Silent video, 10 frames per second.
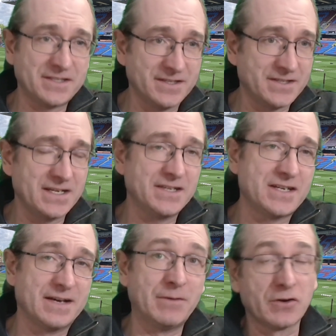of the
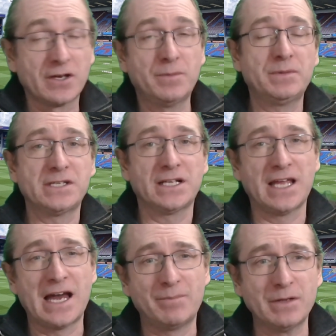season, I'm not going to be particularly
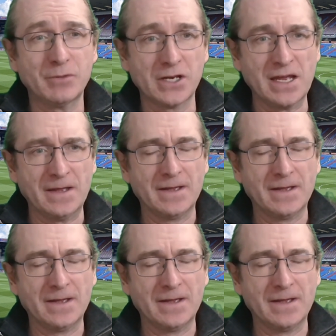happy bunny.